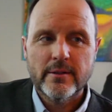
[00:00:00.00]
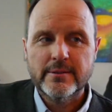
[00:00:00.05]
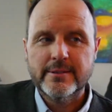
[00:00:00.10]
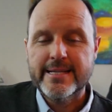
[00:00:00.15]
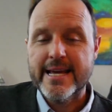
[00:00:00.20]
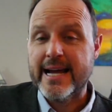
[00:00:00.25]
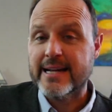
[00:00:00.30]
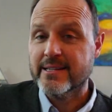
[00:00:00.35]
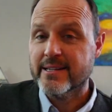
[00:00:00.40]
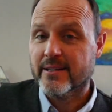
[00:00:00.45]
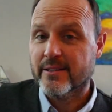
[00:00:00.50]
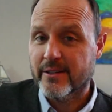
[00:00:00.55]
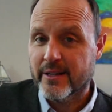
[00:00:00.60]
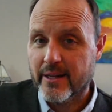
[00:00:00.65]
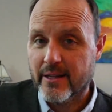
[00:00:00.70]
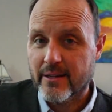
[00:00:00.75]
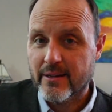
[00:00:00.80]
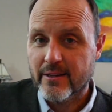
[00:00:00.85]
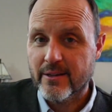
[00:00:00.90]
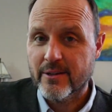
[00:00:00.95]

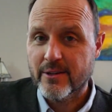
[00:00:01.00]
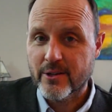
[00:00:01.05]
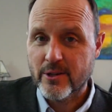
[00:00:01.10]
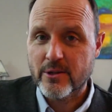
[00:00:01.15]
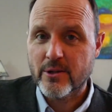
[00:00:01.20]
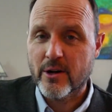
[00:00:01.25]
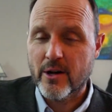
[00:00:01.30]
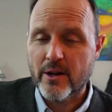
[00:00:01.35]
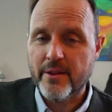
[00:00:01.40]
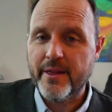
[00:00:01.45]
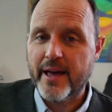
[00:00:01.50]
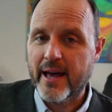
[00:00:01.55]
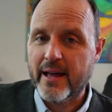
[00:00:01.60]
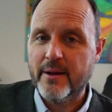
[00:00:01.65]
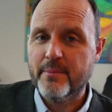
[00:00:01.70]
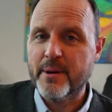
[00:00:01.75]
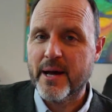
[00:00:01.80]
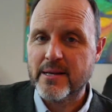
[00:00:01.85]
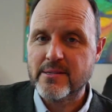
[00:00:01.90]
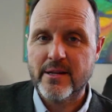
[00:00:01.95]
technically could call that
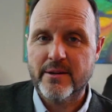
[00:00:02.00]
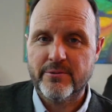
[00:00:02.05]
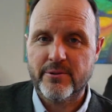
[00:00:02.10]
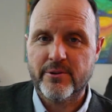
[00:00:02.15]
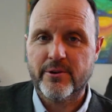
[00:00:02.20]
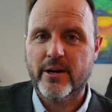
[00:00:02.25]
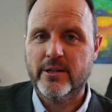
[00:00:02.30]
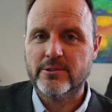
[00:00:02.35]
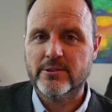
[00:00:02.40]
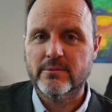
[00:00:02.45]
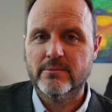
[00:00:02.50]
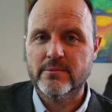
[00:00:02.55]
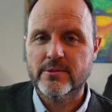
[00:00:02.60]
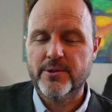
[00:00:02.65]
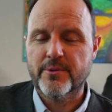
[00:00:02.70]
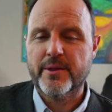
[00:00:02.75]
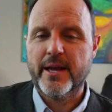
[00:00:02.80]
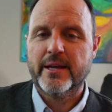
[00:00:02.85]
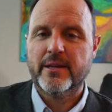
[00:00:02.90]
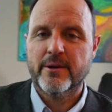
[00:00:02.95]
a past life regression.
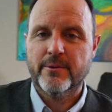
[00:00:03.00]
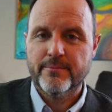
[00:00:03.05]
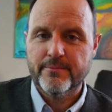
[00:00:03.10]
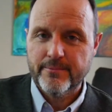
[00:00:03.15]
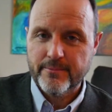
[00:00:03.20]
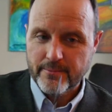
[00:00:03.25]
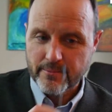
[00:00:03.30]
So thank you.